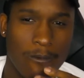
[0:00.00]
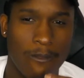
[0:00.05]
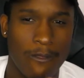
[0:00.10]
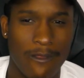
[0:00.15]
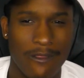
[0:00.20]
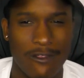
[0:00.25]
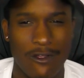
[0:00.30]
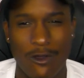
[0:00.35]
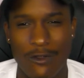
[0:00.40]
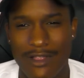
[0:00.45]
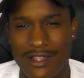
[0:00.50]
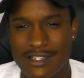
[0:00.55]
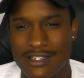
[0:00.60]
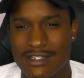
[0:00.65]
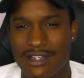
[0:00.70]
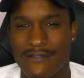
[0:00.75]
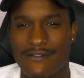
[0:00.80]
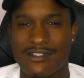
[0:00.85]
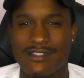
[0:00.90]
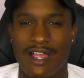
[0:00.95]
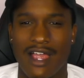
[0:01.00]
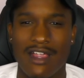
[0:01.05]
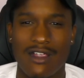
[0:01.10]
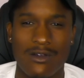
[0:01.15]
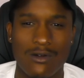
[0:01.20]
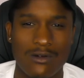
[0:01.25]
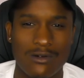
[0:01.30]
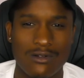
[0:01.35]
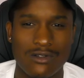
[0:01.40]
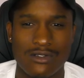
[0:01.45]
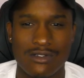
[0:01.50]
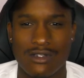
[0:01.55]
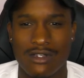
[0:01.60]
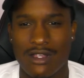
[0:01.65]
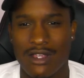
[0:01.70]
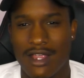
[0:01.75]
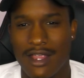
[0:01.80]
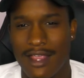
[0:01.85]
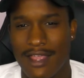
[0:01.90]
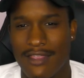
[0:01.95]
And all that stuff cycles,
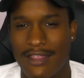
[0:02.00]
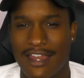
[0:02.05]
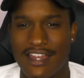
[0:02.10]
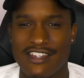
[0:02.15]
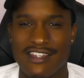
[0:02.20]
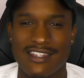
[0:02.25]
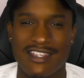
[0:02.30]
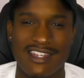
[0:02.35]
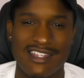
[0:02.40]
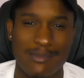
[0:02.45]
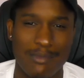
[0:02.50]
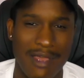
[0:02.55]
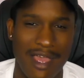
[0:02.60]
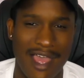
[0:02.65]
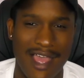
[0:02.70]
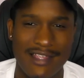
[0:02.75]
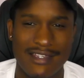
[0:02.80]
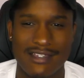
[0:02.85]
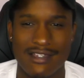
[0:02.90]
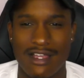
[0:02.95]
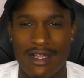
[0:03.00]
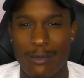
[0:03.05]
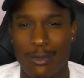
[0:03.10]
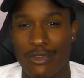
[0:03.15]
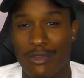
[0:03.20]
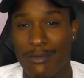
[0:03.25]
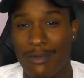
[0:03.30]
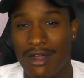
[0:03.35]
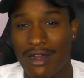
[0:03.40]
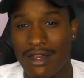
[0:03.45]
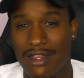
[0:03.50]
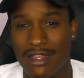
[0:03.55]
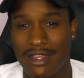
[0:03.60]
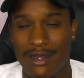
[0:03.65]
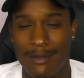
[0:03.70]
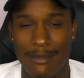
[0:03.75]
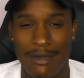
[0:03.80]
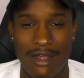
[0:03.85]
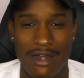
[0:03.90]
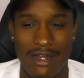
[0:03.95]
and then it just gets passed up with money and
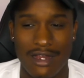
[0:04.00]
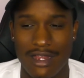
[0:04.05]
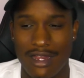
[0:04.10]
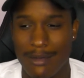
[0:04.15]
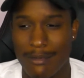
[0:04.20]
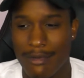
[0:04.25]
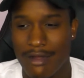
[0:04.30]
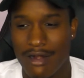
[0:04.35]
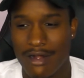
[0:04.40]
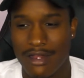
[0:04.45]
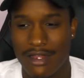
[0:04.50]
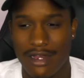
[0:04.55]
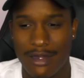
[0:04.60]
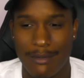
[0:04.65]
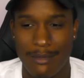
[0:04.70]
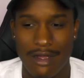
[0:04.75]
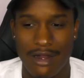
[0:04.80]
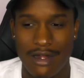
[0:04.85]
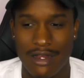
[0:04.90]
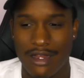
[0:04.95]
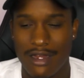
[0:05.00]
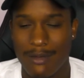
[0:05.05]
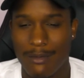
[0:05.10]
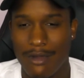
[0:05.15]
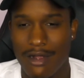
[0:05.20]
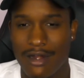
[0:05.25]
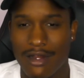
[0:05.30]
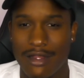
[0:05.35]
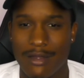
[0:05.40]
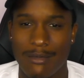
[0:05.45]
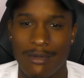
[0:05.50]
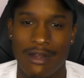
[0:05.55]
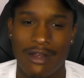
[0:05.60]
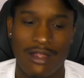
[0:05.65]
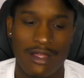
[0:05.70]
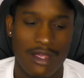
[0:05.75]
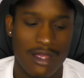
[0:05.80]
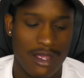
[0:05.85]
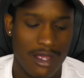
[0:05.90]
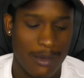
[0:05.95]
money and money and money and money. But
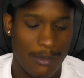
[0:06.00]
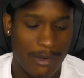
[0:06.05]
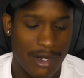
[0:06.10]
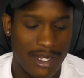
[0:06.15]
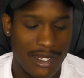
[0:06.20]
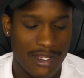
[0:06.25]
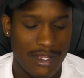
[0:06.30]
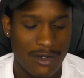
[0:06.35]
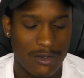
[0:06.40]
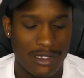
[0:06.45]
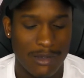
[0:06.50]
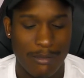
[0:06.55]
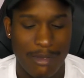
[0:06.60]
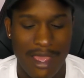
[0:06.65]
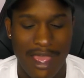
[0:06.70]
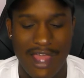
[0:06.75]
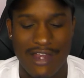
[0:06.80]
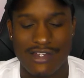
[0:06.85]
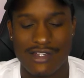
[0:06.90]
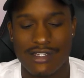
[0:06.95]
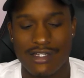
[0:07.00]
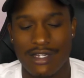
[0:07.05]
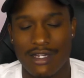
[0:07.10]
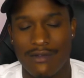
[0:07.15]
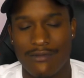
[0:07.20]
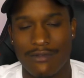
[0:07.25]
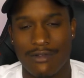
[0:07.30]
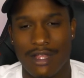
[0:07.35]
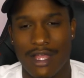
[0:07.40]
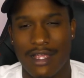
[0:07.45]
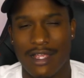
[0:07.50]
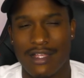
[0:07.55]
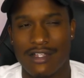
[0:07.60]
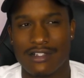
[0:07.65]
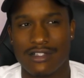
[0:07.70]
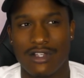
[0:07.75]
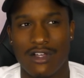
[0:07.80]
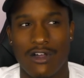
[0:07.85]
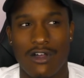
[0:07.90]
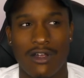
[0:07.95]
money can only patch shit for, like, as
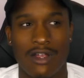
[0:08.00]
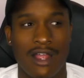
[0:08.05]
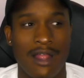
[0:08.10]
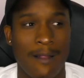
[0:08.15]
long.